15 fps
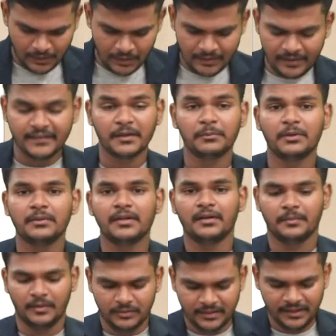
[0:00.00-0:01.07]
And then we will learn
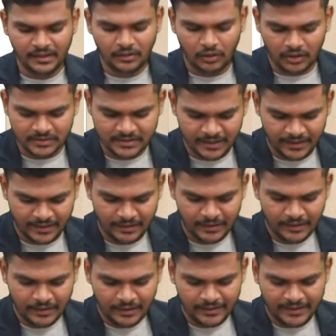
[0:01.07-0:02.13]
about the costing
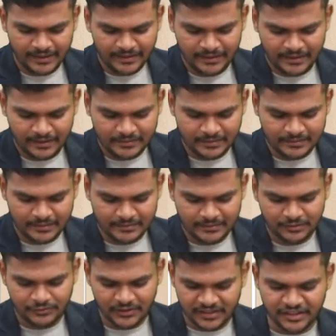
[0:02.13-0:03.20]
techniques such as the
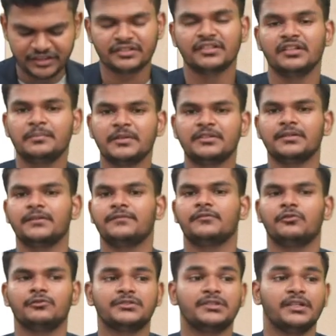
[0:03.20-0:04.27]
traditional method of
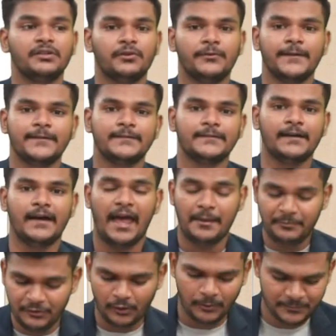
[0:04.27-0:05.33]
costing known as
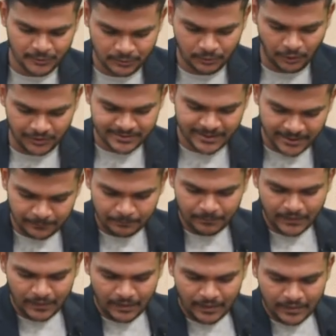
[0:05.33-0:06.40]
absorption costing.
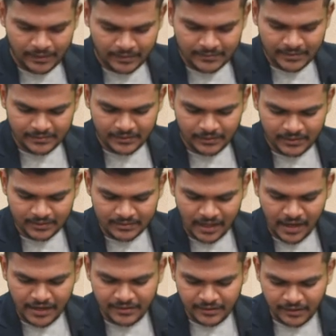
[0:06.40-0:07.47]
And then there is
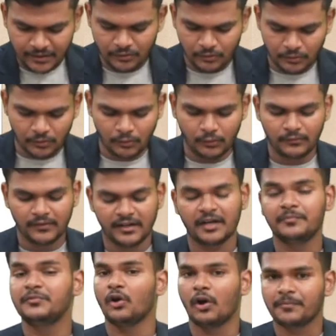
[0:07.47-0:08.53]
under or over
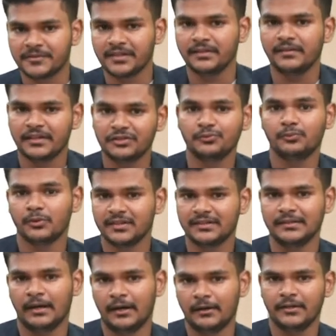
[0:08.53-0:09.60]
absorption as to what,
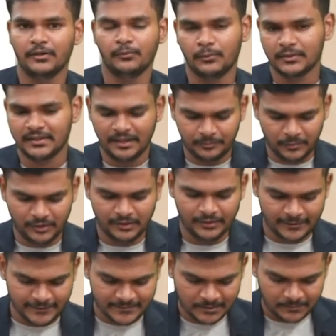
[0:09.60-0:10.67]
what that particular
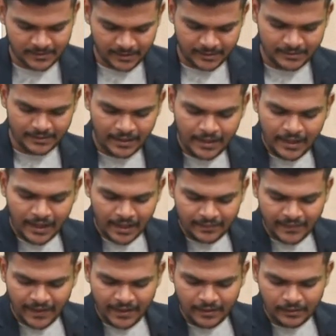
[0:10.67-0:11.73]
concept is.
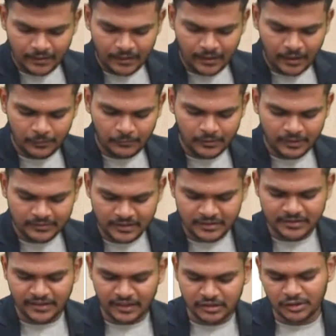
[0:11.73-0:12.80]
And then
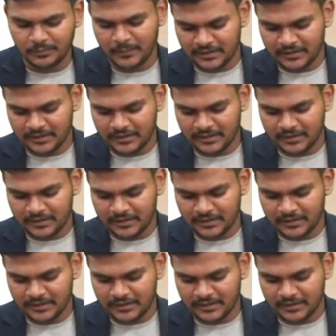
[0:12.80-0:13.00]
there's another